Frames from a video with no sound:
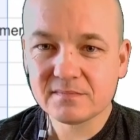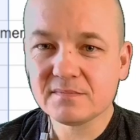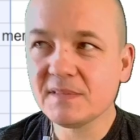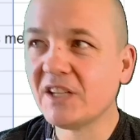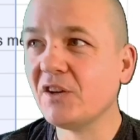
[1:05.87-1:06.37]

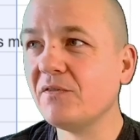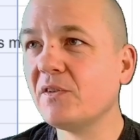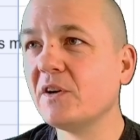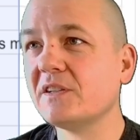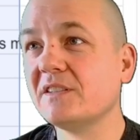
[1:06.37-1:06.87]

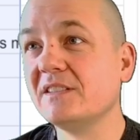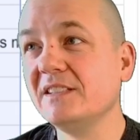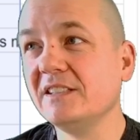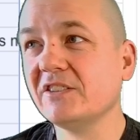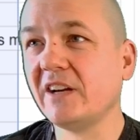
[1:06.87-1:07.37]
converts
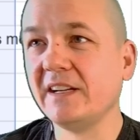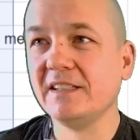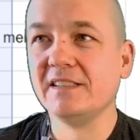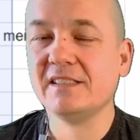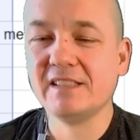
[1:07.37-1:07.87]
the
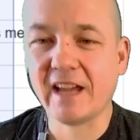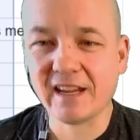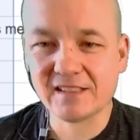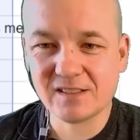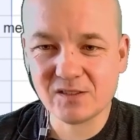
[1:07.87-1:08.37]
Chinese
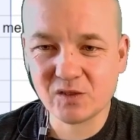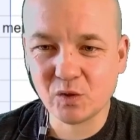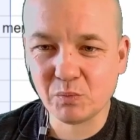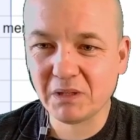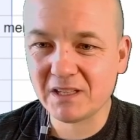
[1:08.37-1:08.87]
text
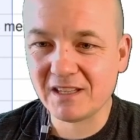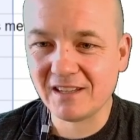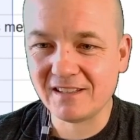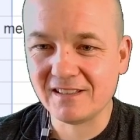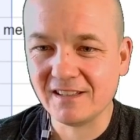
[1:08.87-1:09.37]
to
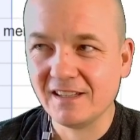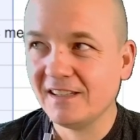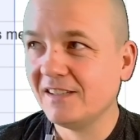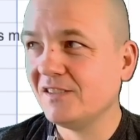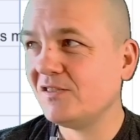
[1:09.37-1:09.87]
Pinyin.
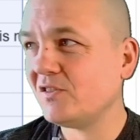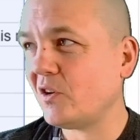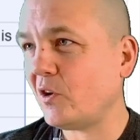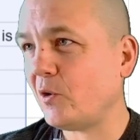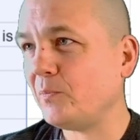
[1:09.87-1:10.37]

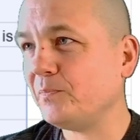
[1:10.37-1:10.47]
So